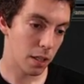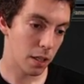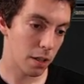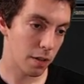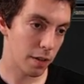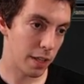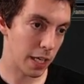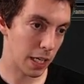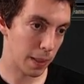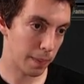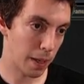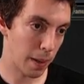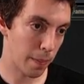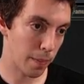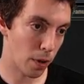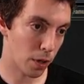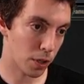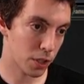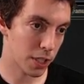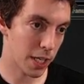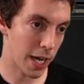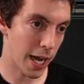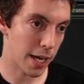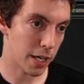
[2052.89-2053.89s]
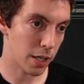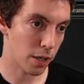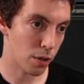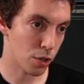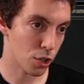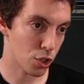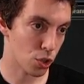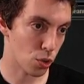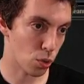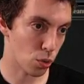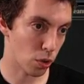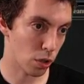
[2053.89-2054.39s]
they can play Murktide here,
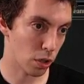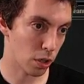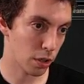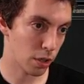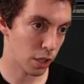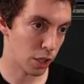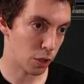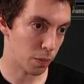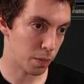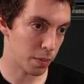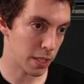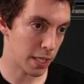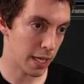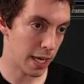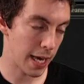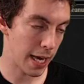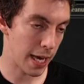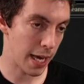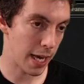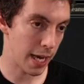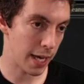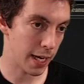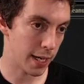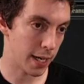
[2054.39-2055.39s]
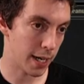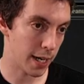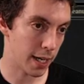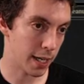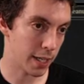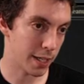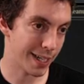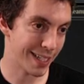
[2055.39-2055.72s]
sure. It'll be a uh,